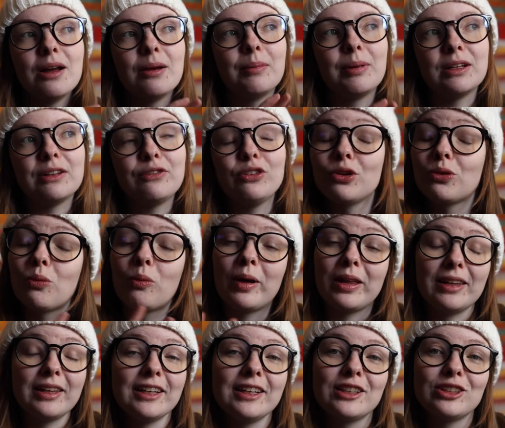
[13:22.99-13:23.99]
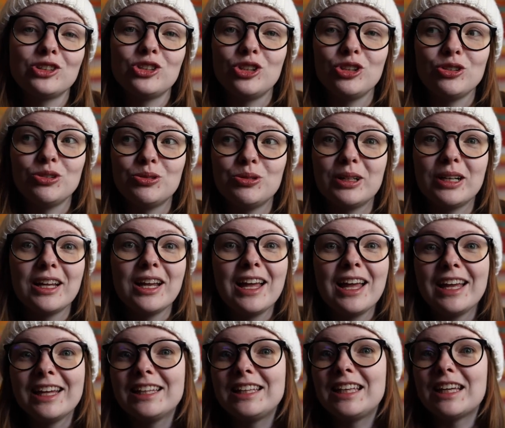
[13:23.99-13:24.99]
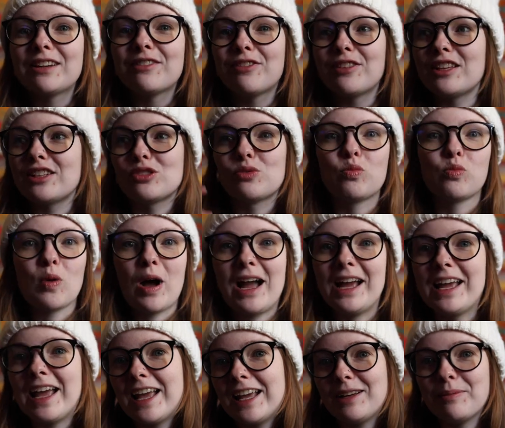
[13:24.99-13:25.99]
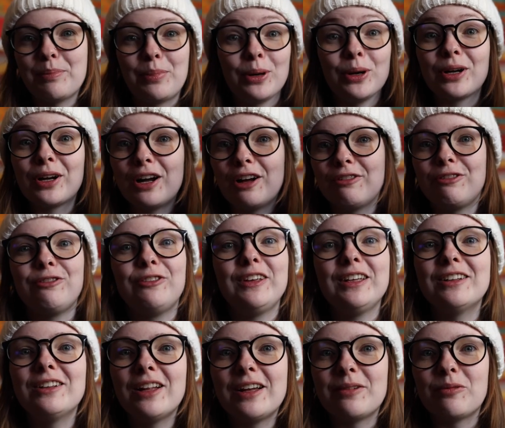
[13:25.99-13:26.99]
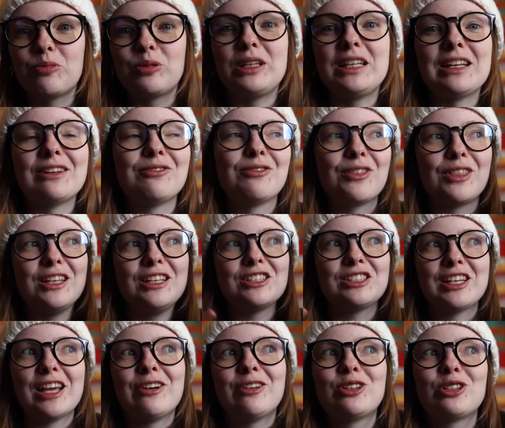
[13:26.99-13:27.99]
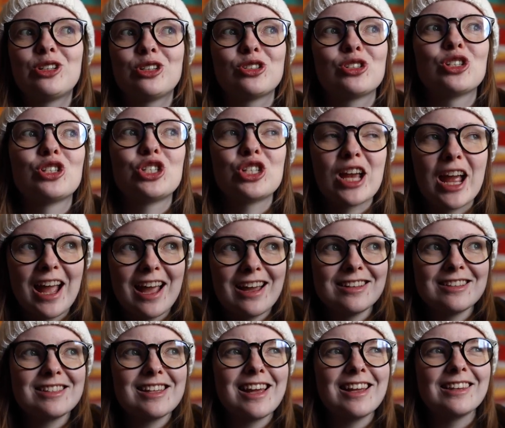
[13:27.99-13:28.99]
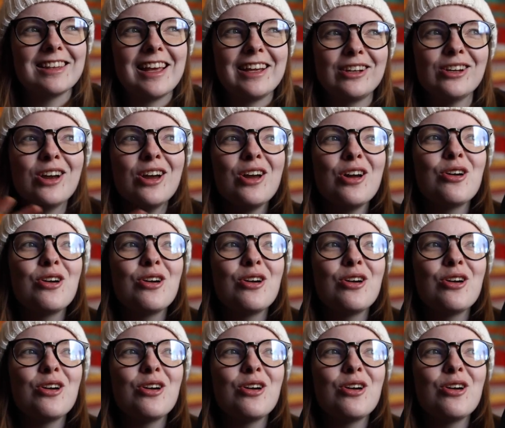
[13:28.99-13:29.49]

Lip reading: But if you're willing to give this YA book a feel and give these characters a chance and, like,